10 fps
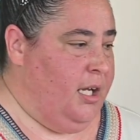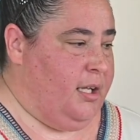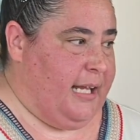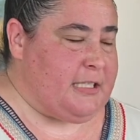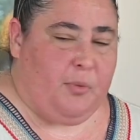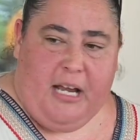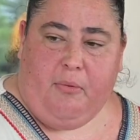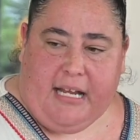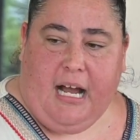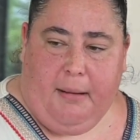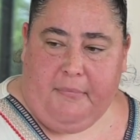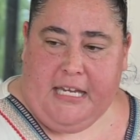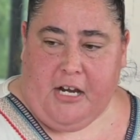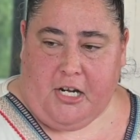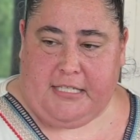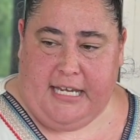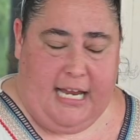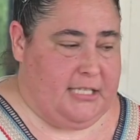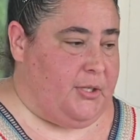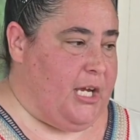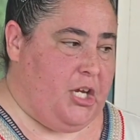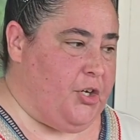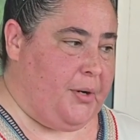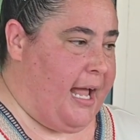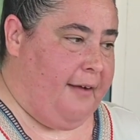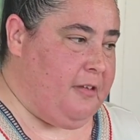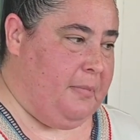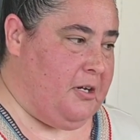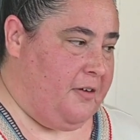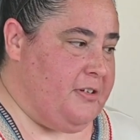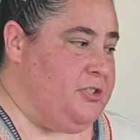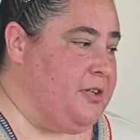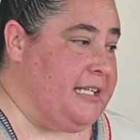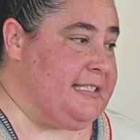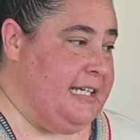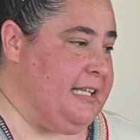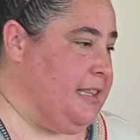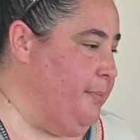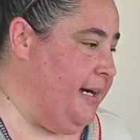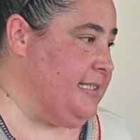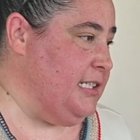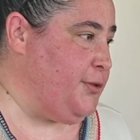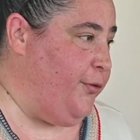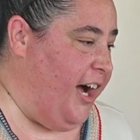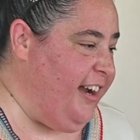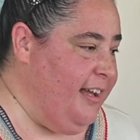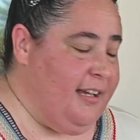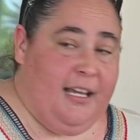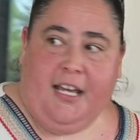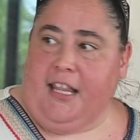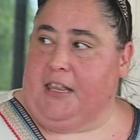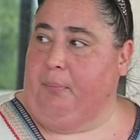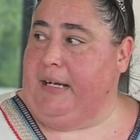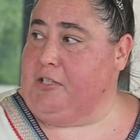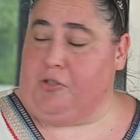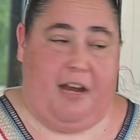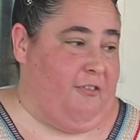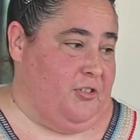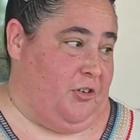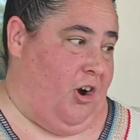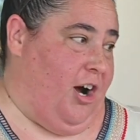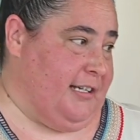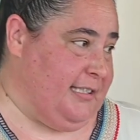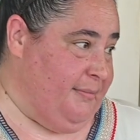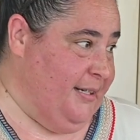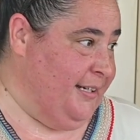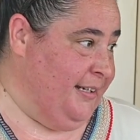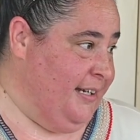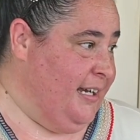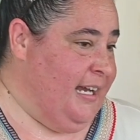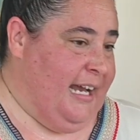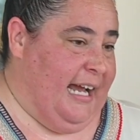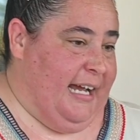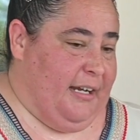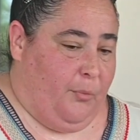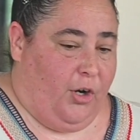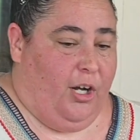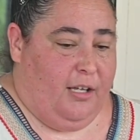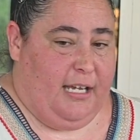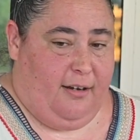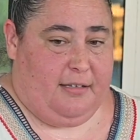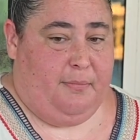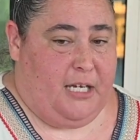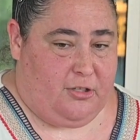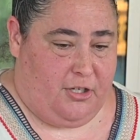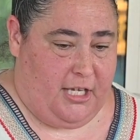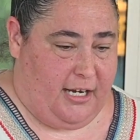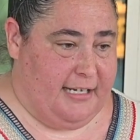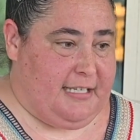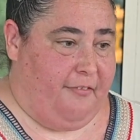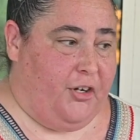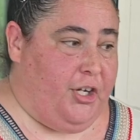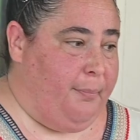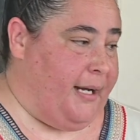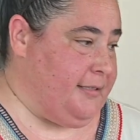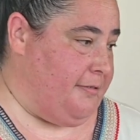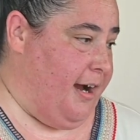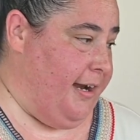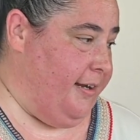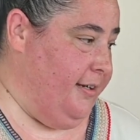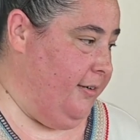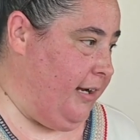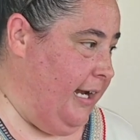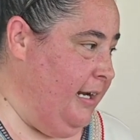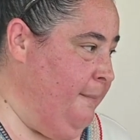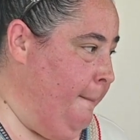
That's why we come here today, so that you don't have to be nervous. You can see that the bus is fun, that the bus drivers are awesome, and we're all here to make sure that you guys have a good bus ride, okay?